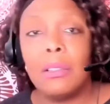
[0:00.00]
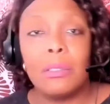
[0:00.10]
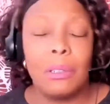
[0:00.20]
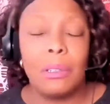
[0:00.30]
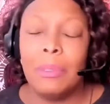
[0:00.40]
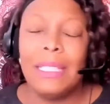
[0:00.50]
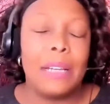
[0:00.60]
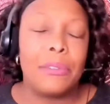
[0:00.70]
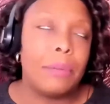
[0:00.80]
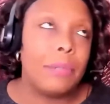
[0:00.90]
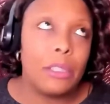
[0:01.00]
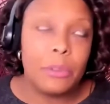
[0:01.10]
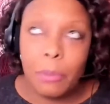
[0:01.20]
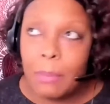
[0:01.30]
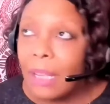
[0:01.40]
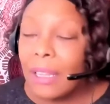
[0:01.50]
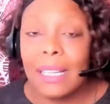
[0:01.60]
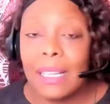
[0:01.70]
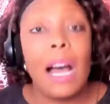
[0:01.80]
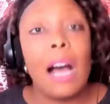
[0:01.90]
or well, not $12 per mile, like
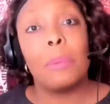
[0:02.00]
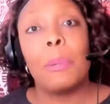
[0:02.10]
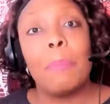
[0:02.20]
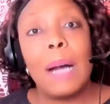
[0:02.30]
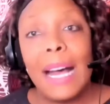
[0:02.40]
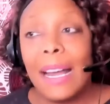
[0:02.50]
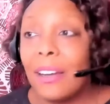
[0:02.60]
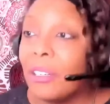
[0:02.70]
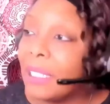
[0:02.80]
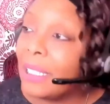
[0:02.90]
$1 per mile.